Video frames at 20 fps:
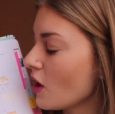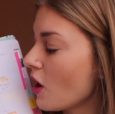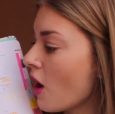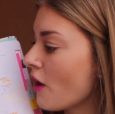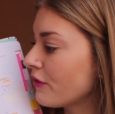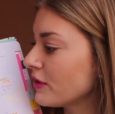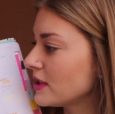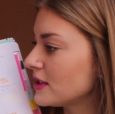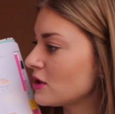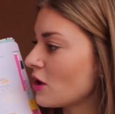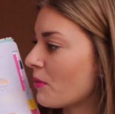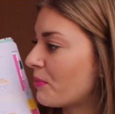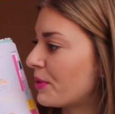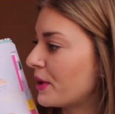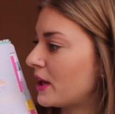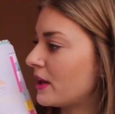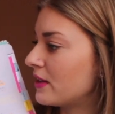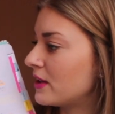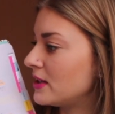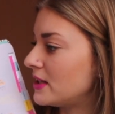obviously I'll
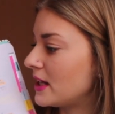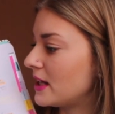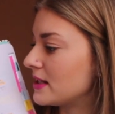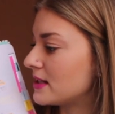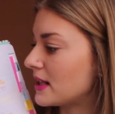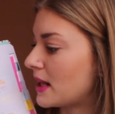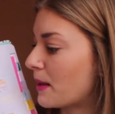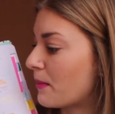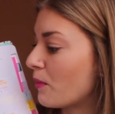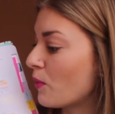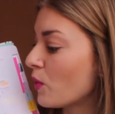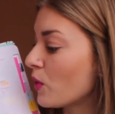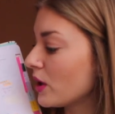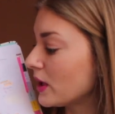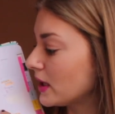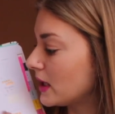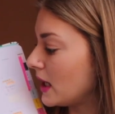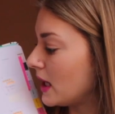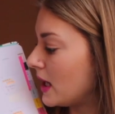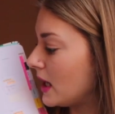put in the days that I'm
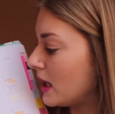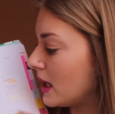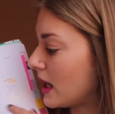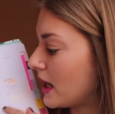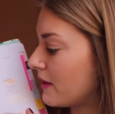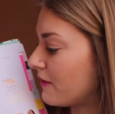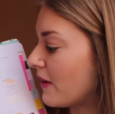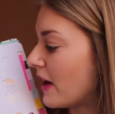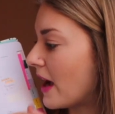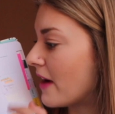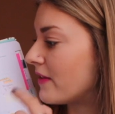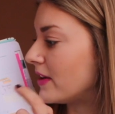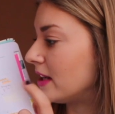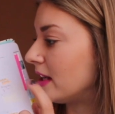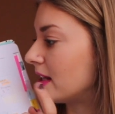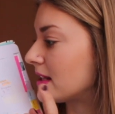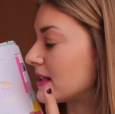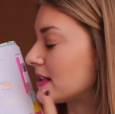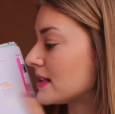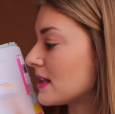working, if I have
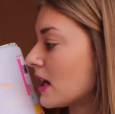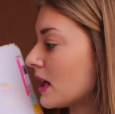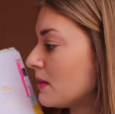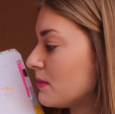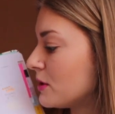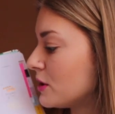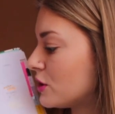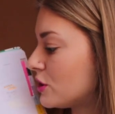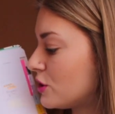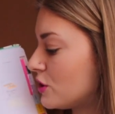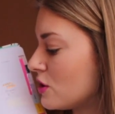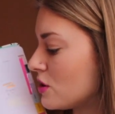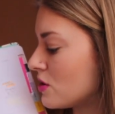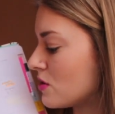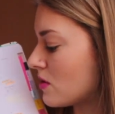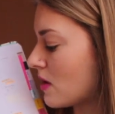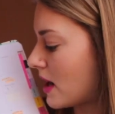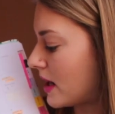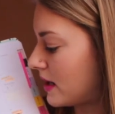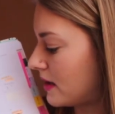any assignments
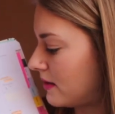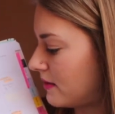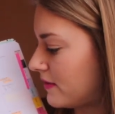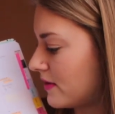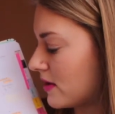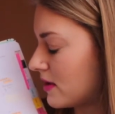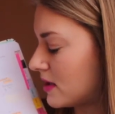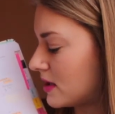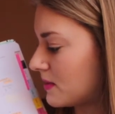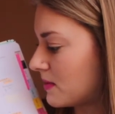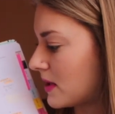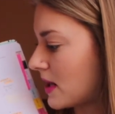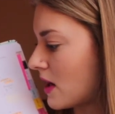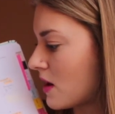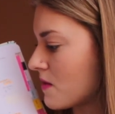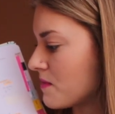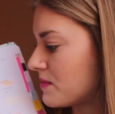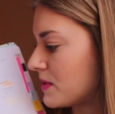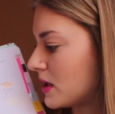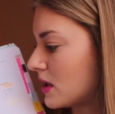due. I didn't fill this one
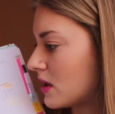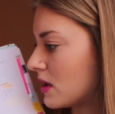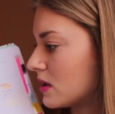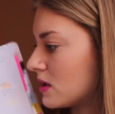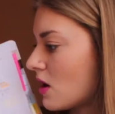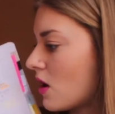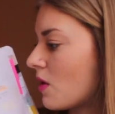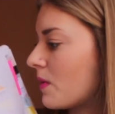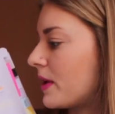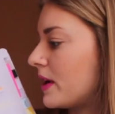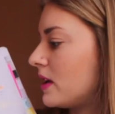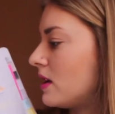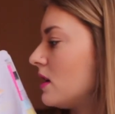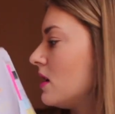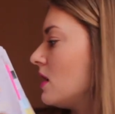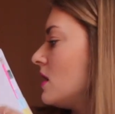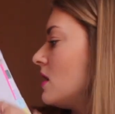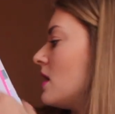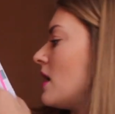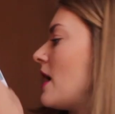out because, oh wait,
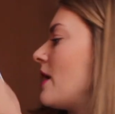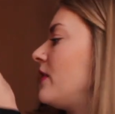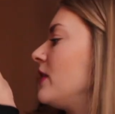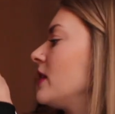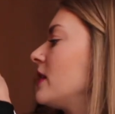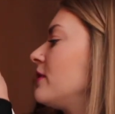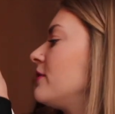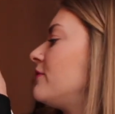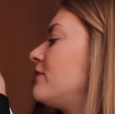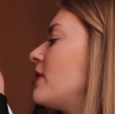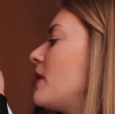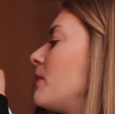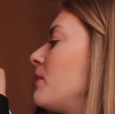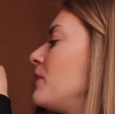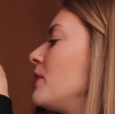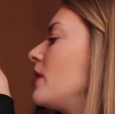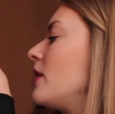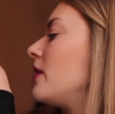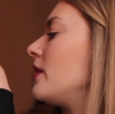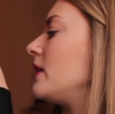I think in
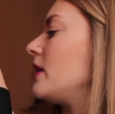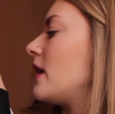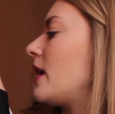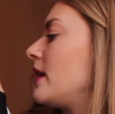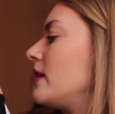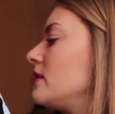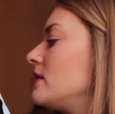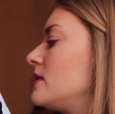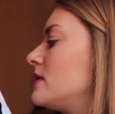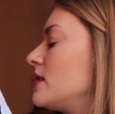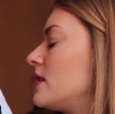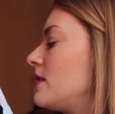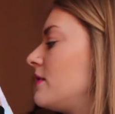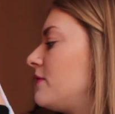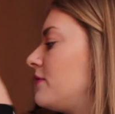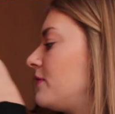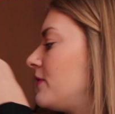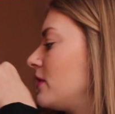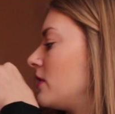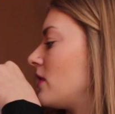February I did
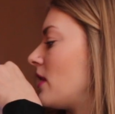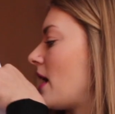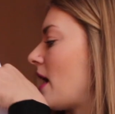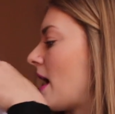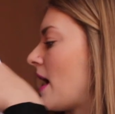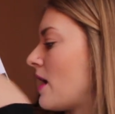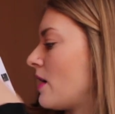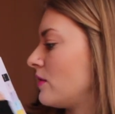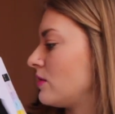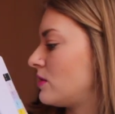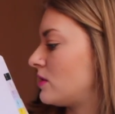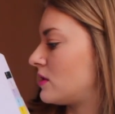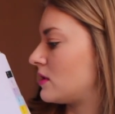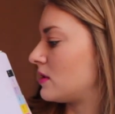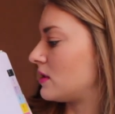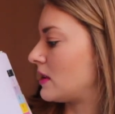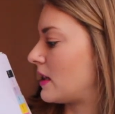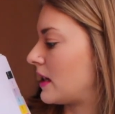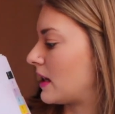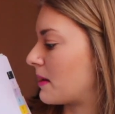fill
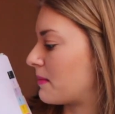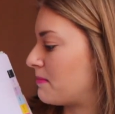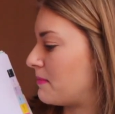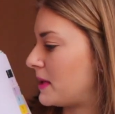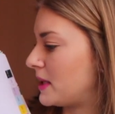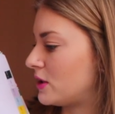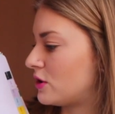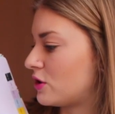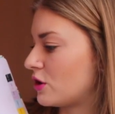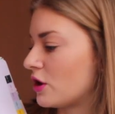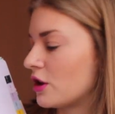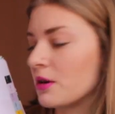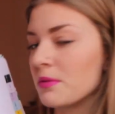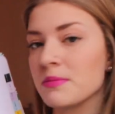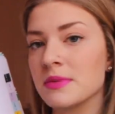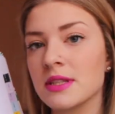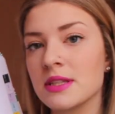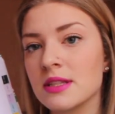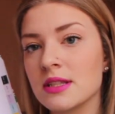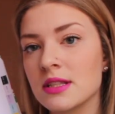out like
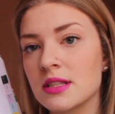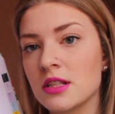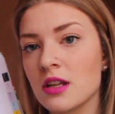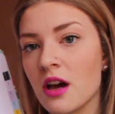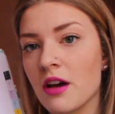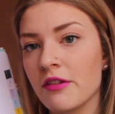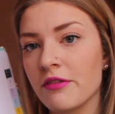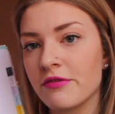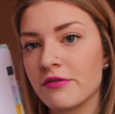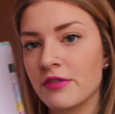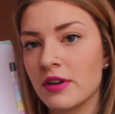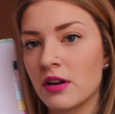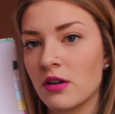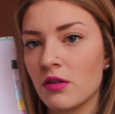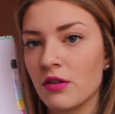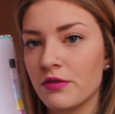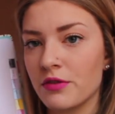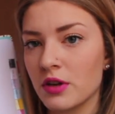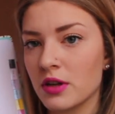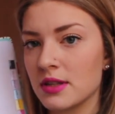midterms and stuff. I don't
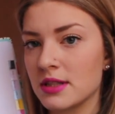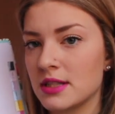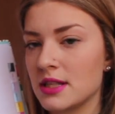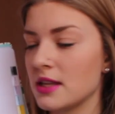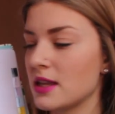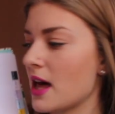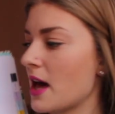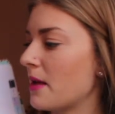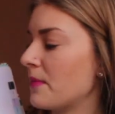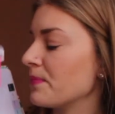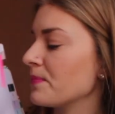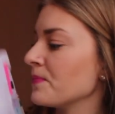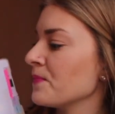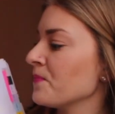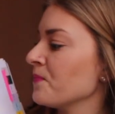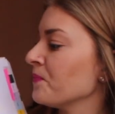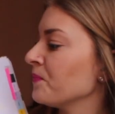know if you can see that.